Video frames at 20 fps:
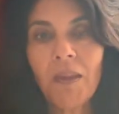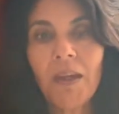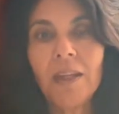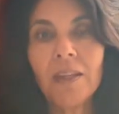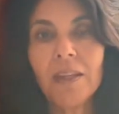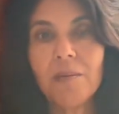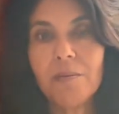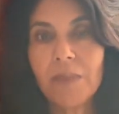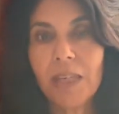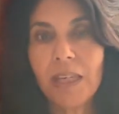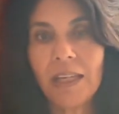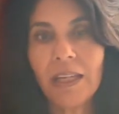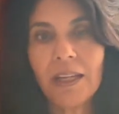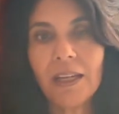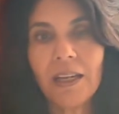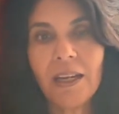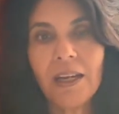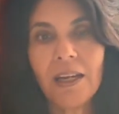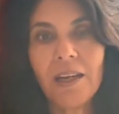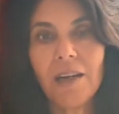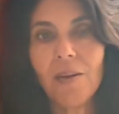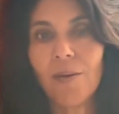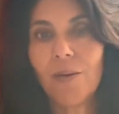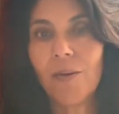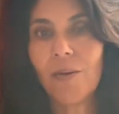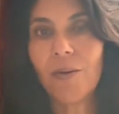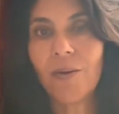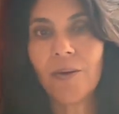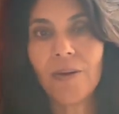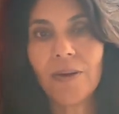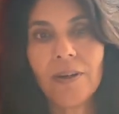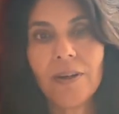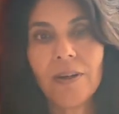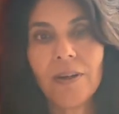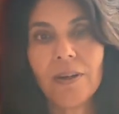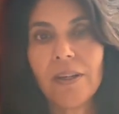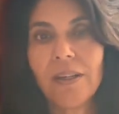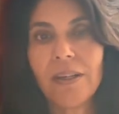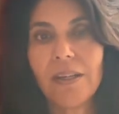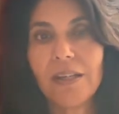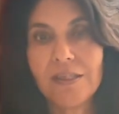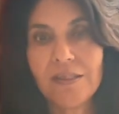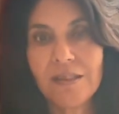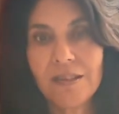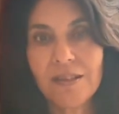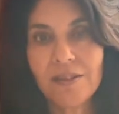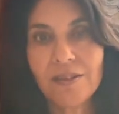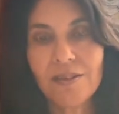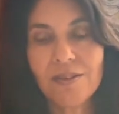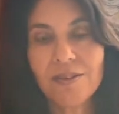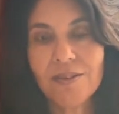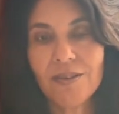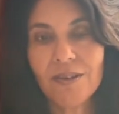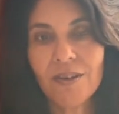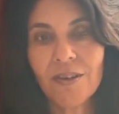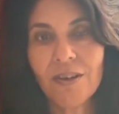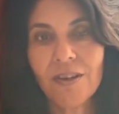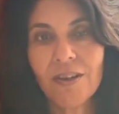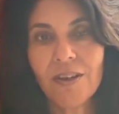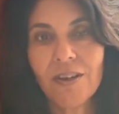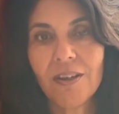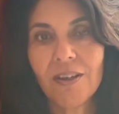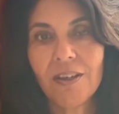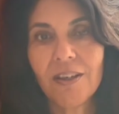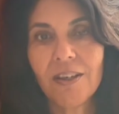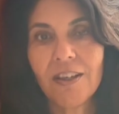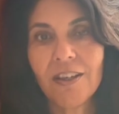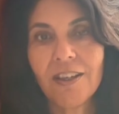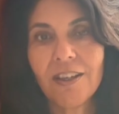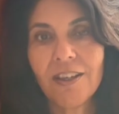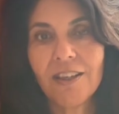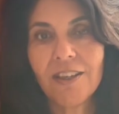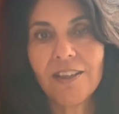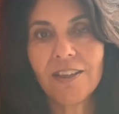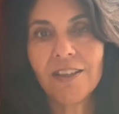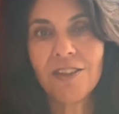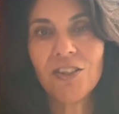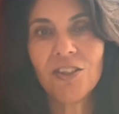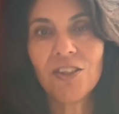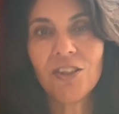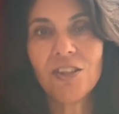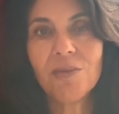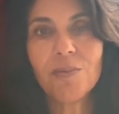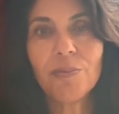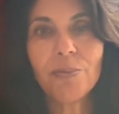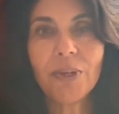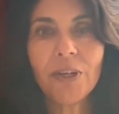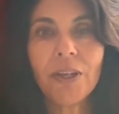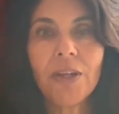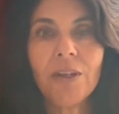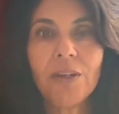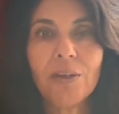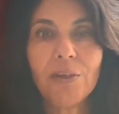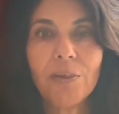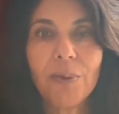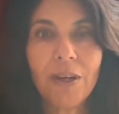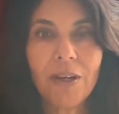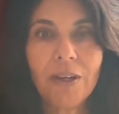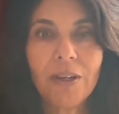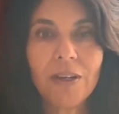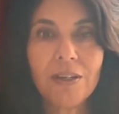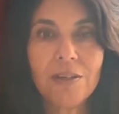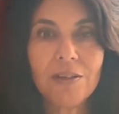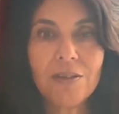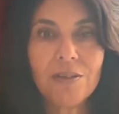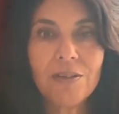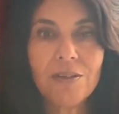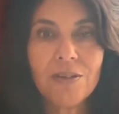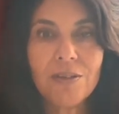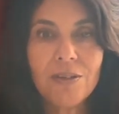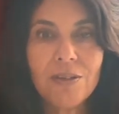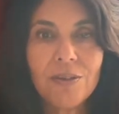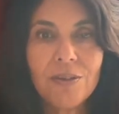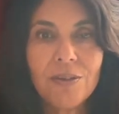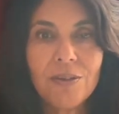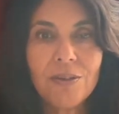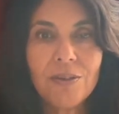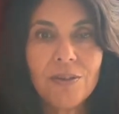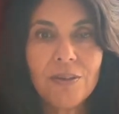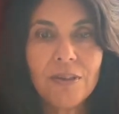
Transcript: the media, or etc. and so on. To just bring an awareness to